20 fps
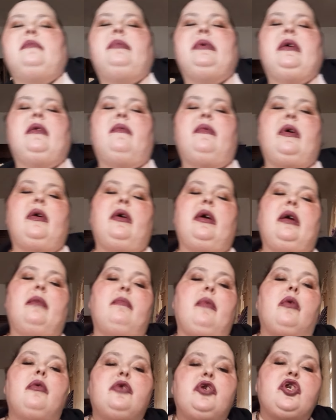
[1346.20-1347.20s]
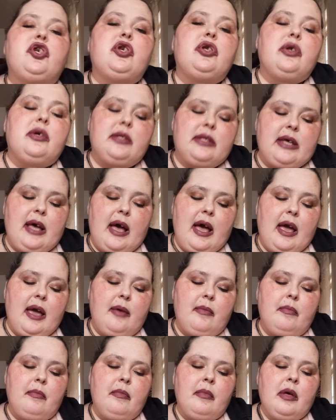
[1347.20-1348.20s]
be a very emotional
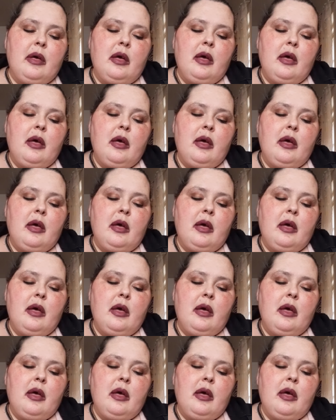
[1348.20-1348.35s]
time.